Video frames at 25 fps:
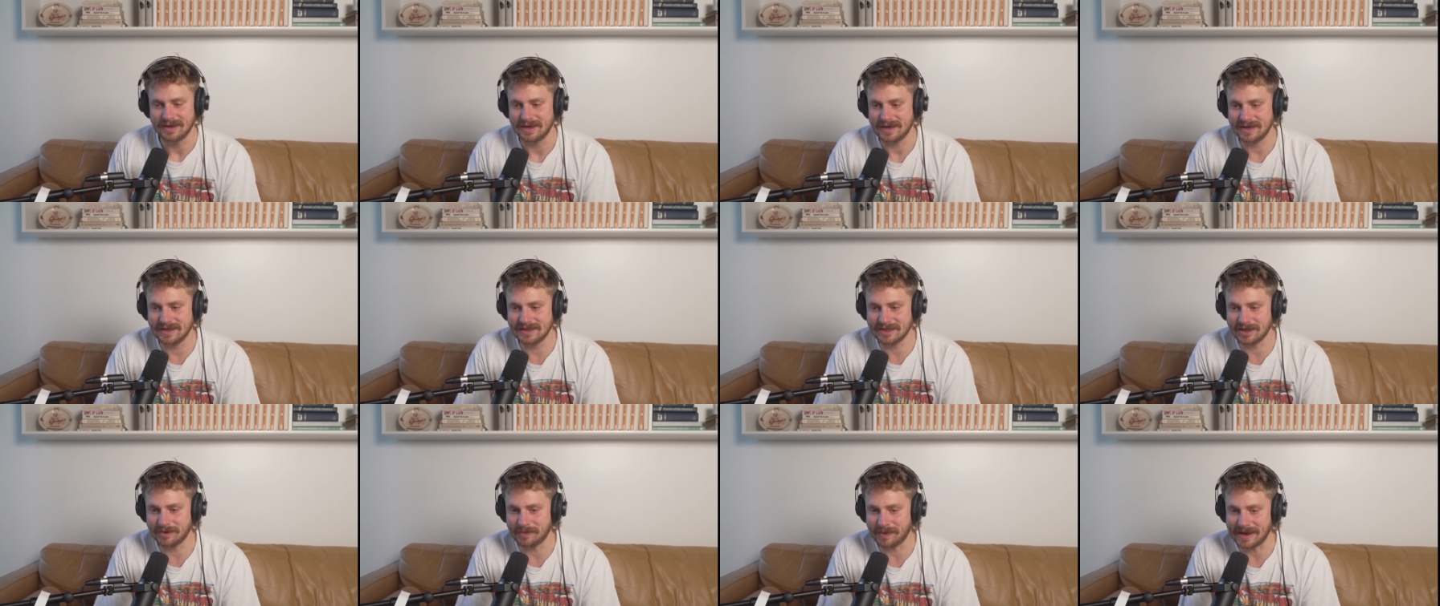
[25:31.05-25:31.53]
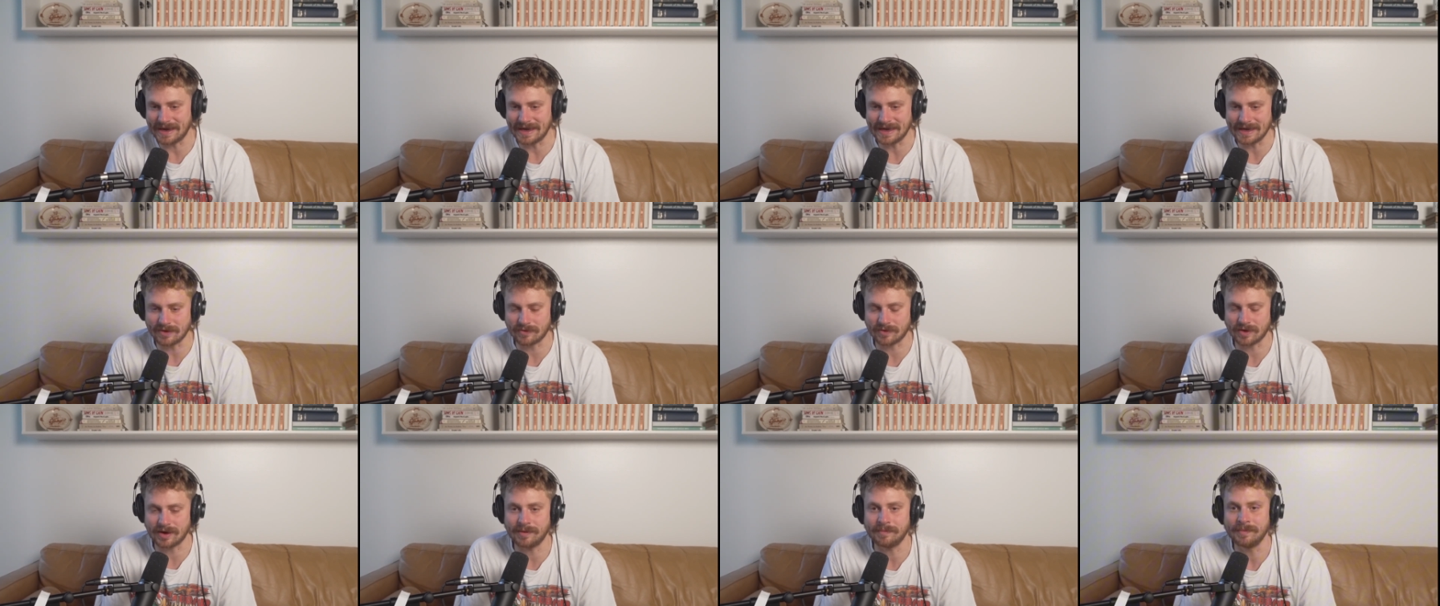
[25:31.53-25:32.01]
in the
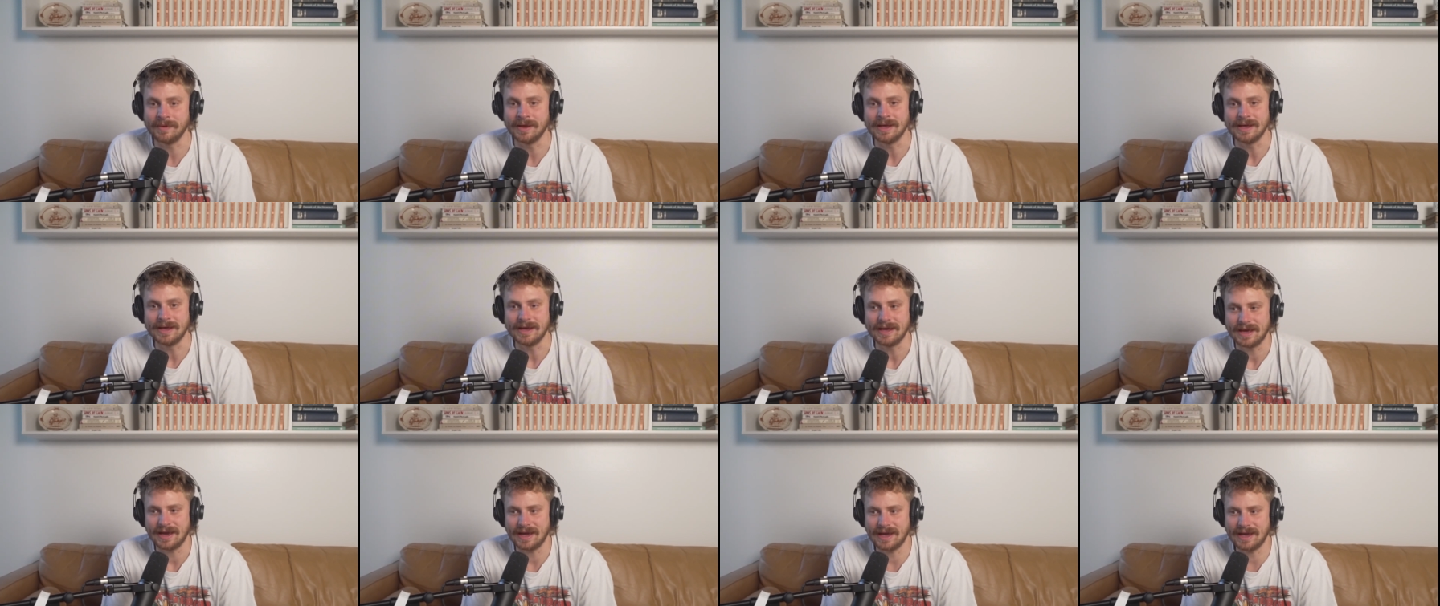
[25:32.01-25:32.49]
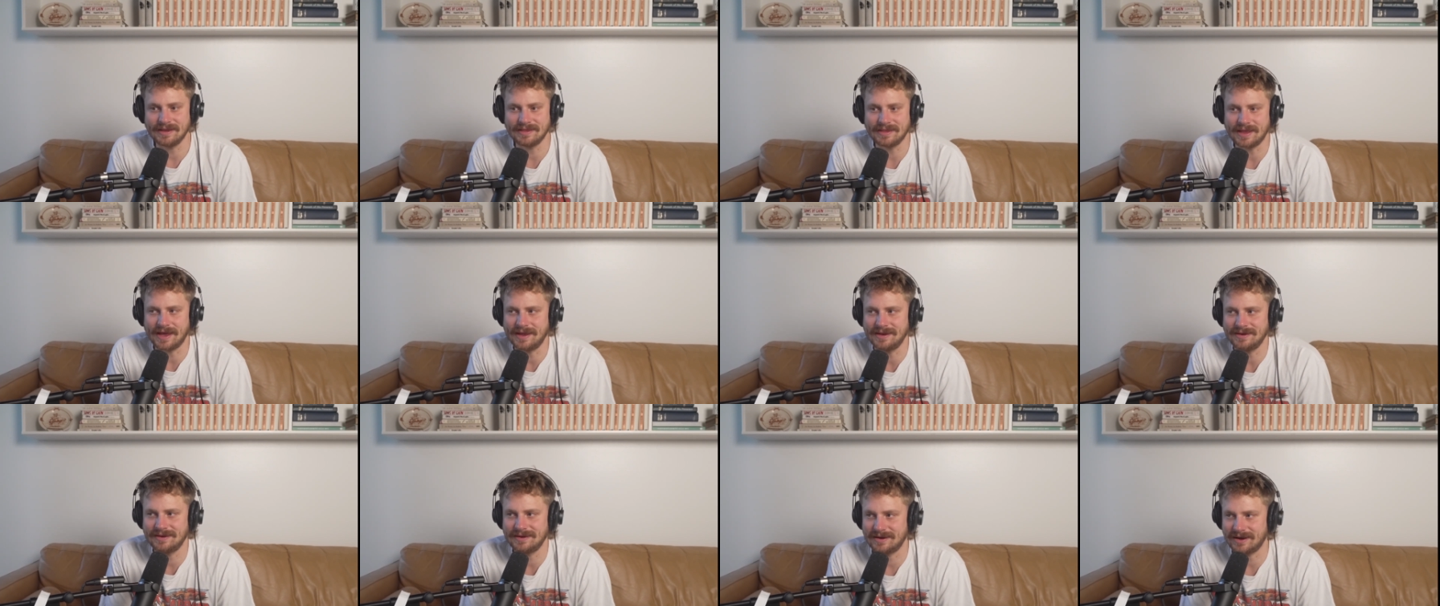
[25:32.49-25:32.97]
waiting room, and
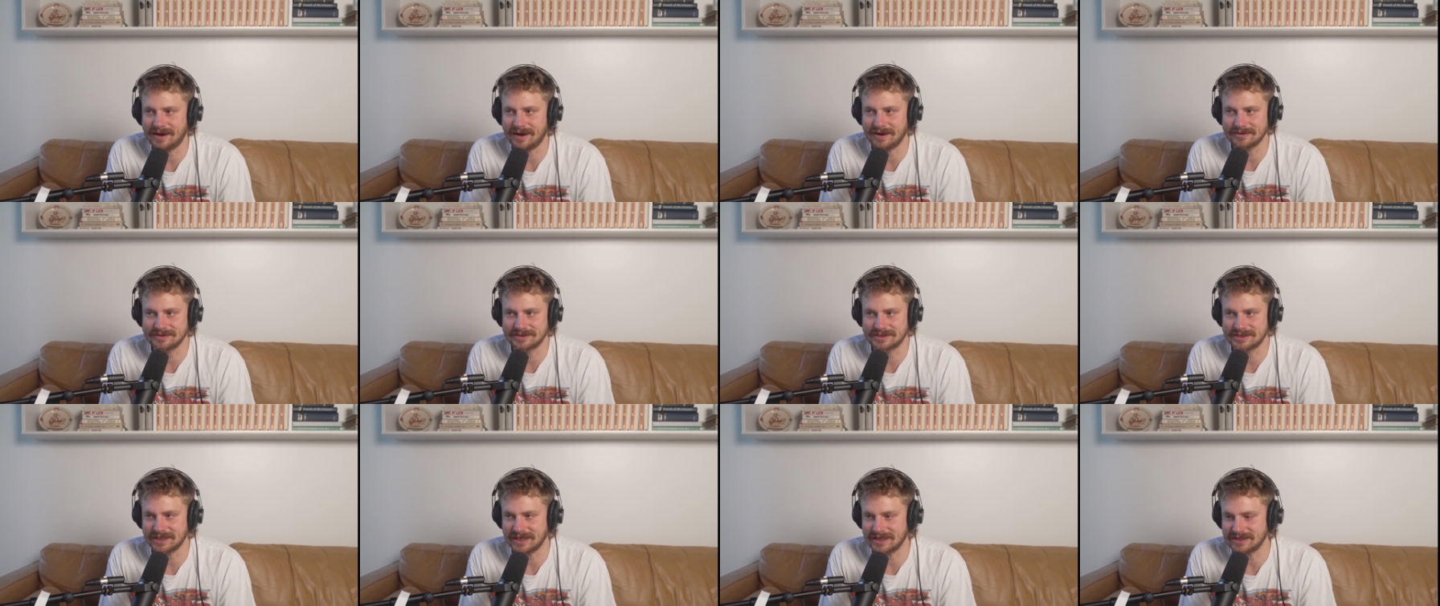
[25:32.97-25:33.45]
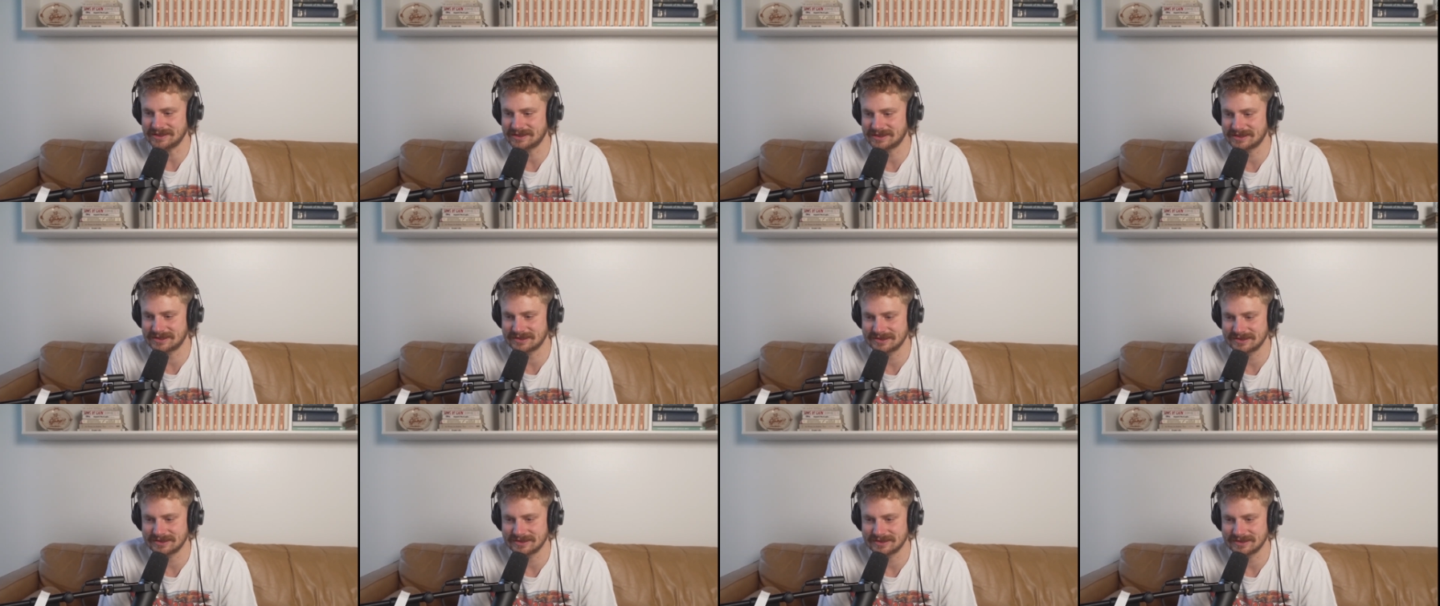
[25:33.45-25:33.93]
then are just